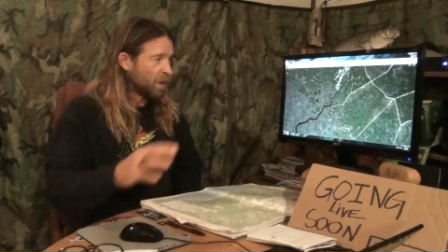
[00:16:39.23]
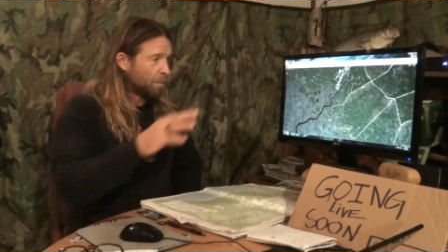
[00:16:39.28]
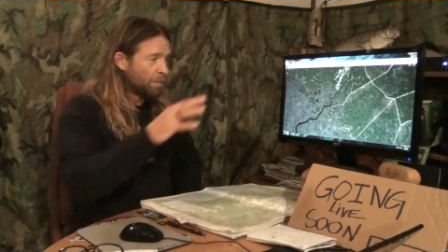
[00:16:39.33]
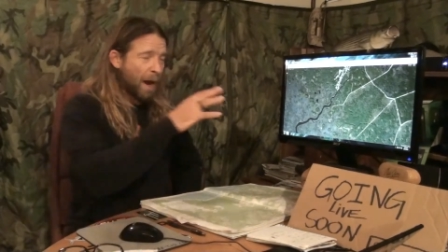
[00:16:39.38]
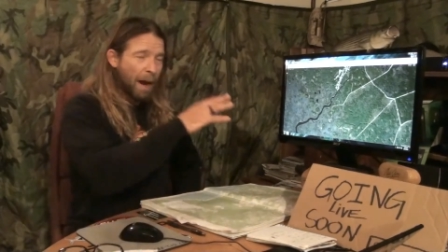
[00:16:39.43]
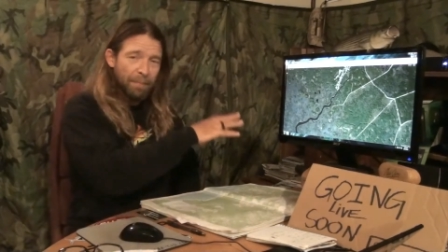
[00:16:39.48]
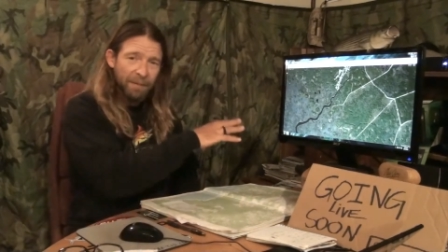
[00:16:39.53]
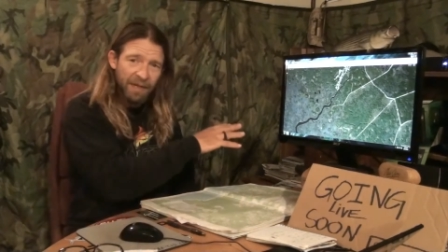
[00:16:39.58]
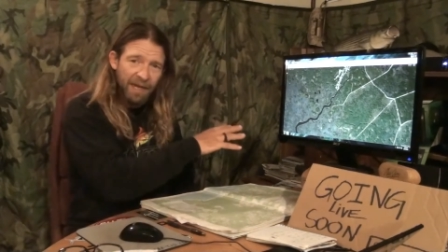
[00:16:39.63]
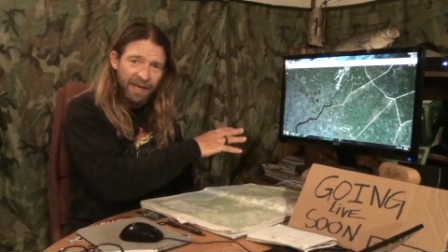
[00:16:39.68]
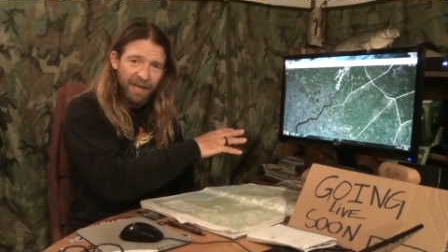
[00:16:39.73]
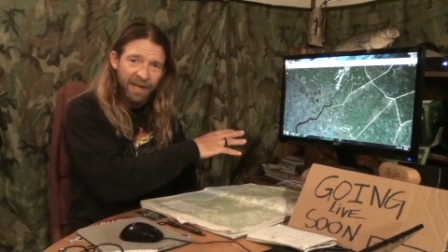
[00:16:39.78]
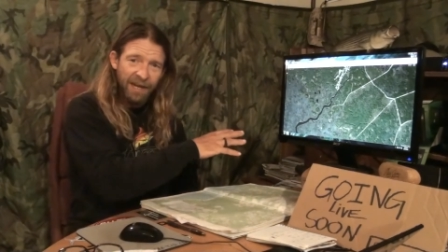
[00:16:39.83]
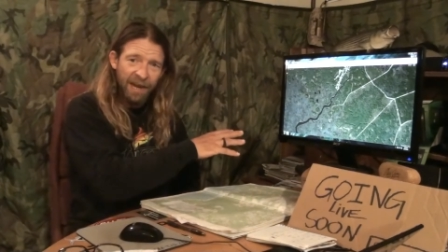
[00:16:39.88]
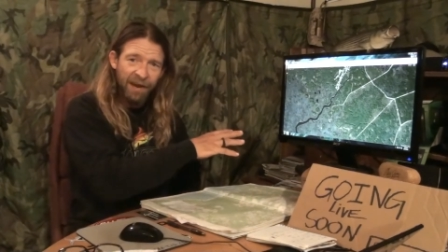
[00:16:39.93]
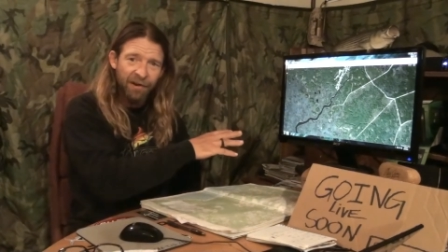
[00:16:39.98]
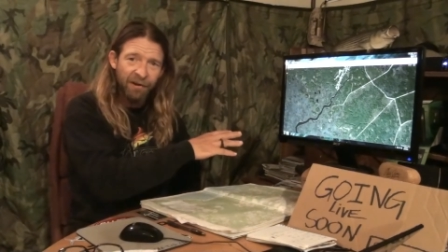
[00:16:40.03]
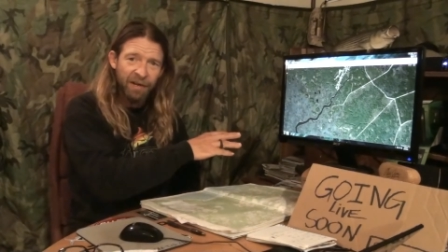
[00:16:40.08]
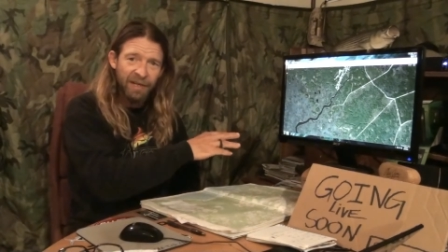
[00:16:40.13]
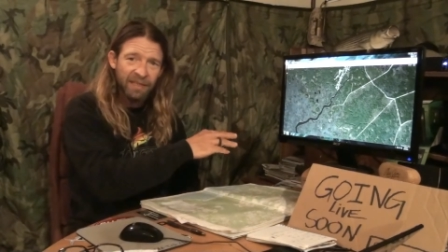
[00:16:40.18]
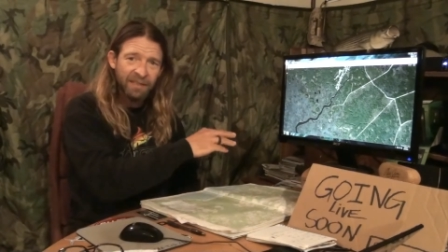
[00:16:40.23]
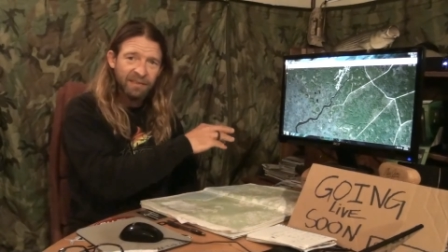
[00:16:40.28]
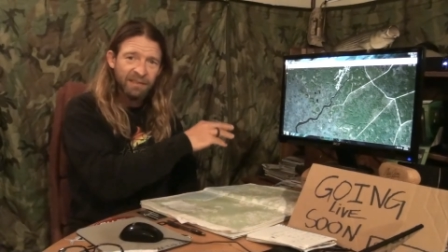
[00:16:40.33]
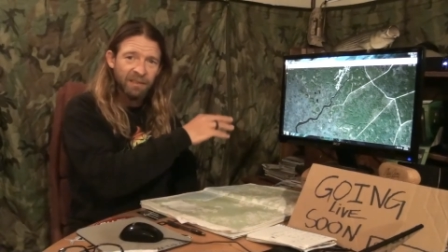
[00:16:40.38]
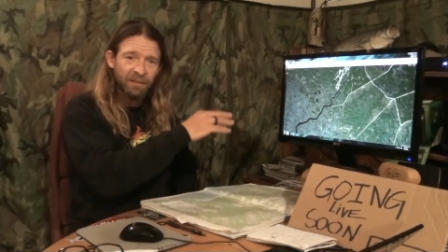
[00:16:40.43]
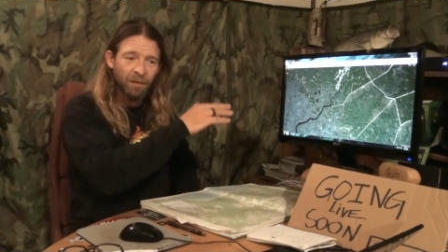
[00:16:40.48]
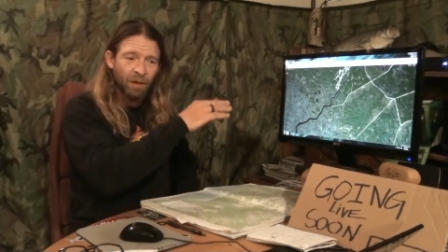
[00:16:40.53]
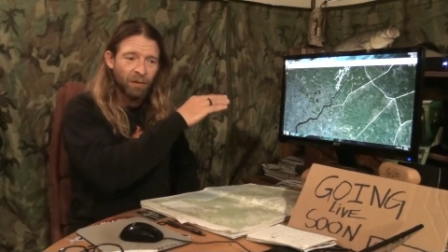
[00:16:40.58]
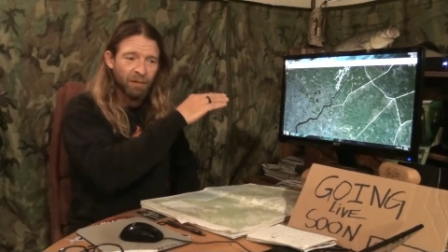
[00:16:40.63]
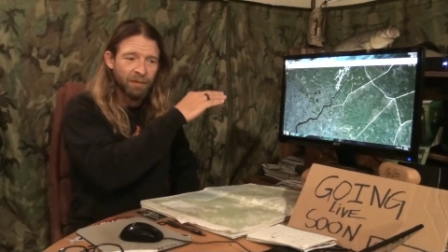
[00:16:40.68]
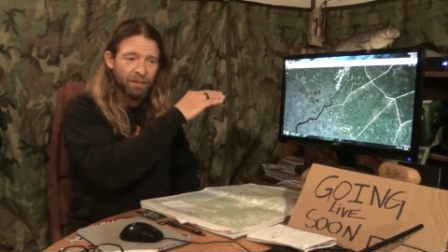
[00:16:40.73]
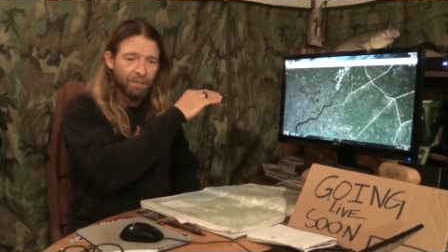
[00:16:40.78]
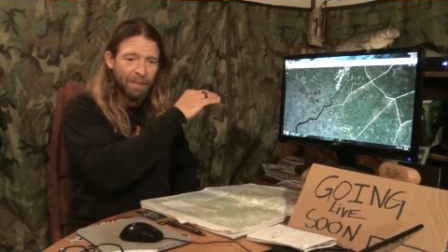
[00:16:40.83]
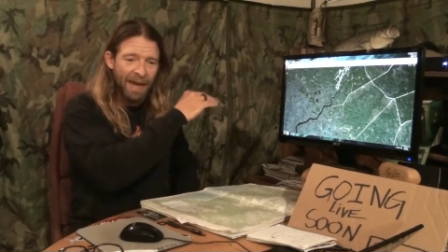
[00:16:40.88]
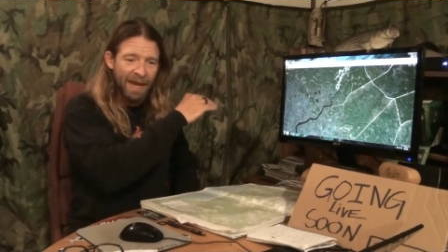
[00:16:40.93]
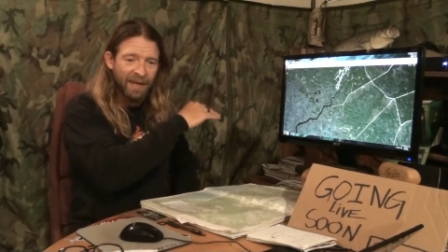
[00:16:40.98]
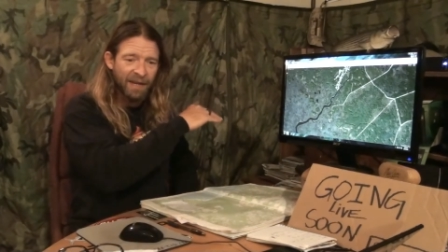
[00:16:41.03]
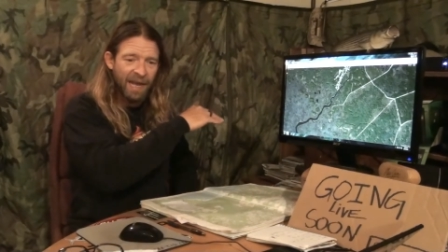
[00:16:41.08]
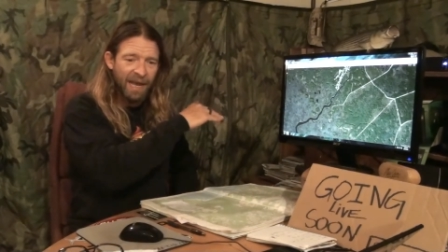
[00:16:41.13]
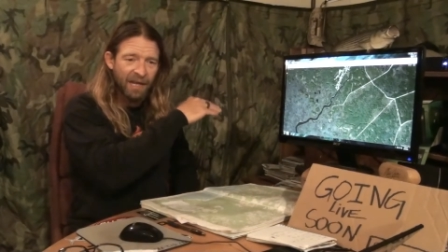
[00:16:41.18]
populated areas and on the
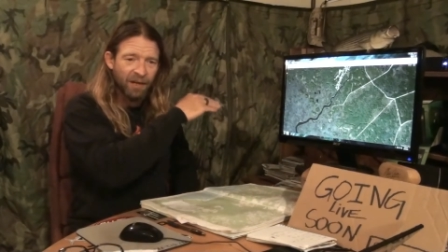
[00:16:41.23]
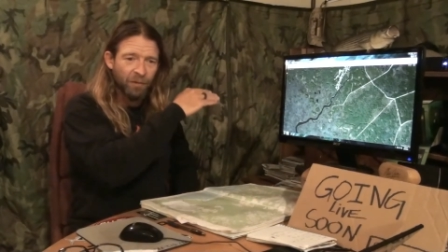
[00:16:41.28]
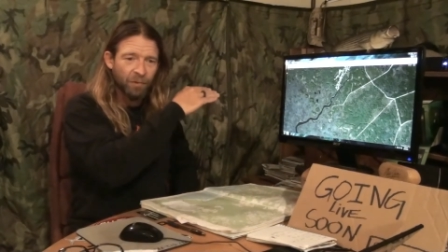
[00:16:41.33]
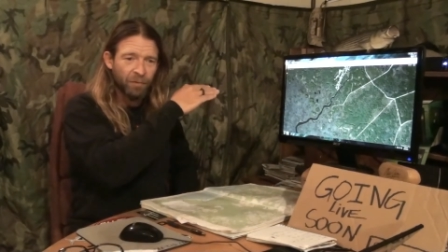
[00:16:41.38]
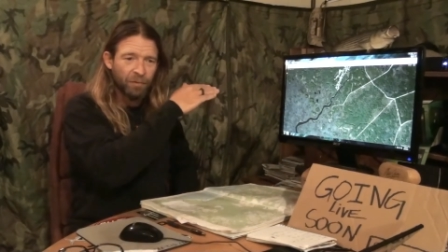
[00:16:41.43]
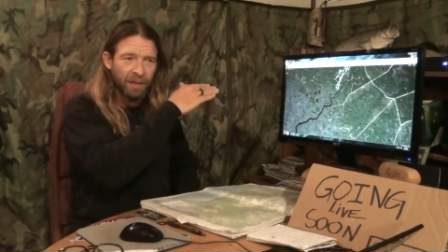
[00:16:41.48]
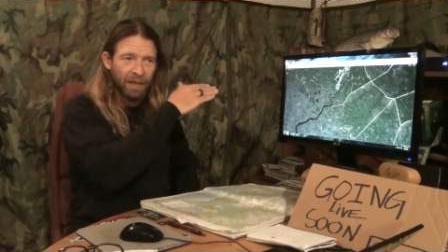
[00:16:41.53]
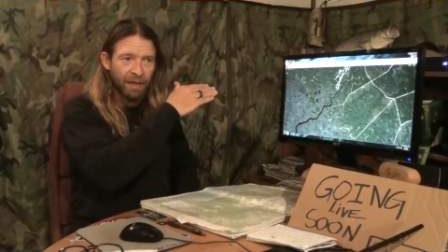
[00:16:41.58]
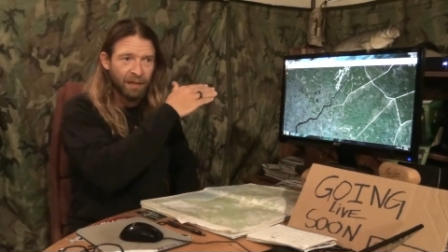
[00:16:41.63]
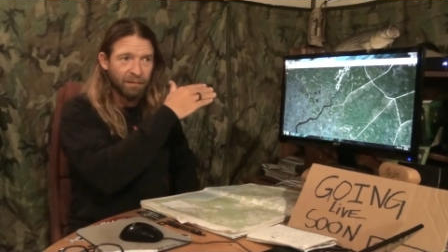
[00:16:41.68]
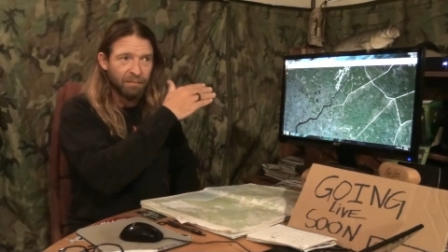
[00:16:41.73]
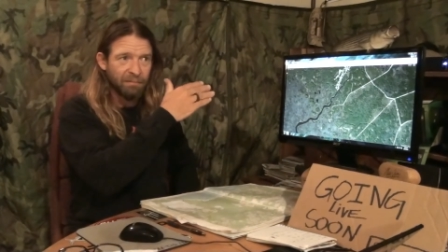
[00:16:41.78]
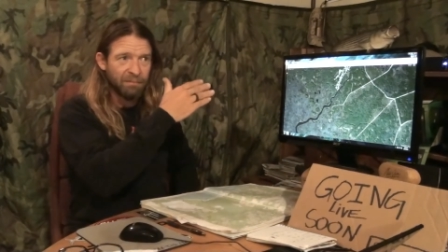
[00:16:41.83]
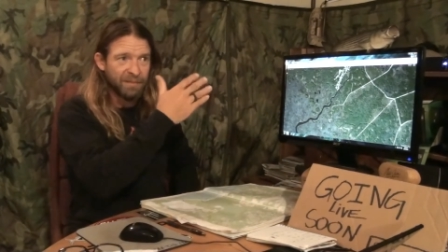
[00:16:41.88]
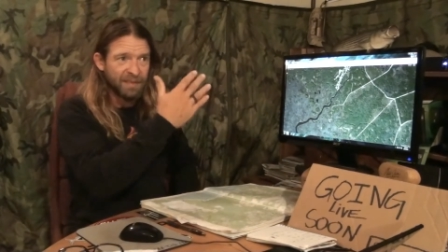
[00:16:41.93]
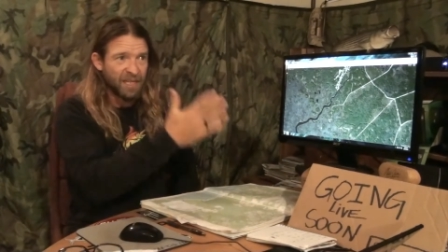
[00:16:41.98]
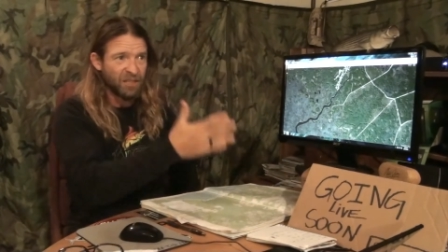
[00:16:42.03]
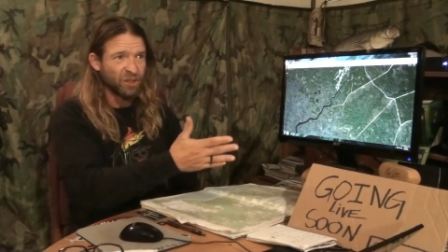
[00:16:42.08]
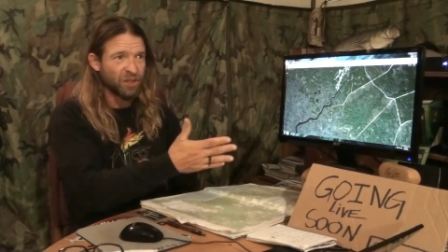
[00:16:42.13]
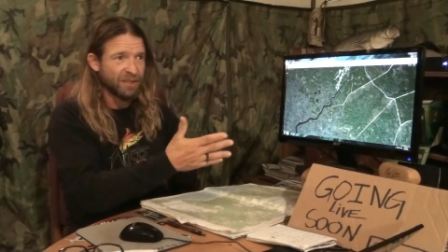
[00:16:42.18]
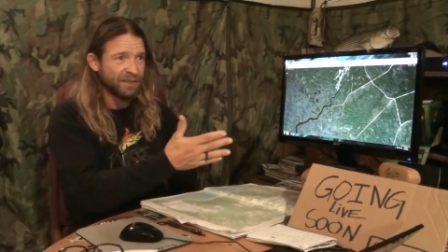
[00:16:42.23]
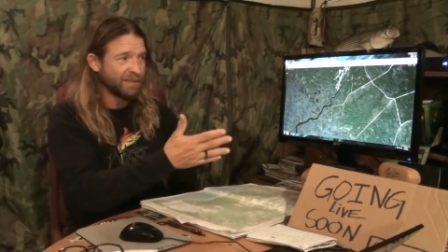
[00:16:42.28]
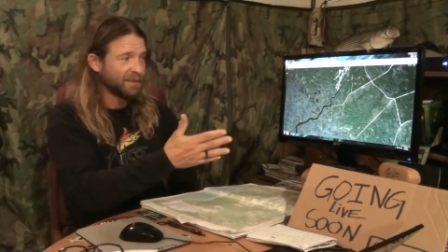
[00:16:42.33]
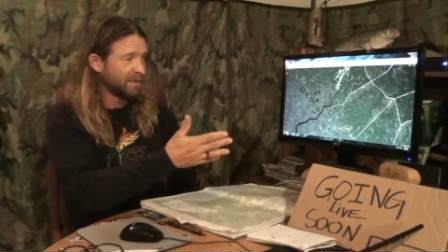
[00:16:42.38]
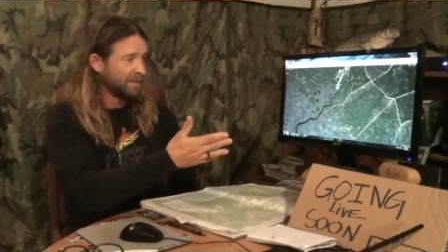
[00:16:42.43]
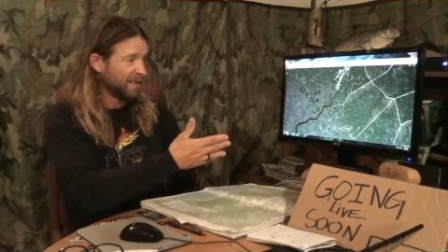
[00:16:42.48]
Panhandle in ditches,